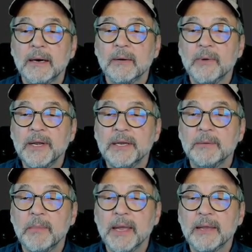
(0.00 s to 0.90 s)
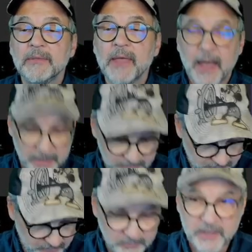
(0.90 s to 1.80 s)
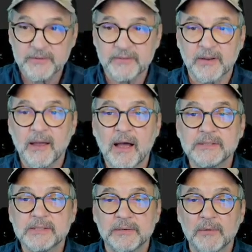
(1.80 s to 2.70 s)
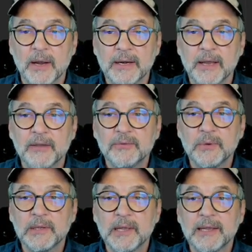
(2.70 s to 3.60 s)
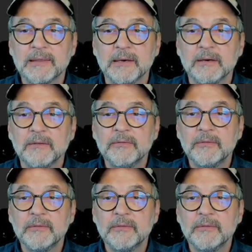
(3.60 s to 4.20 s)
We need to make that, because it's a constant, right? S1 length of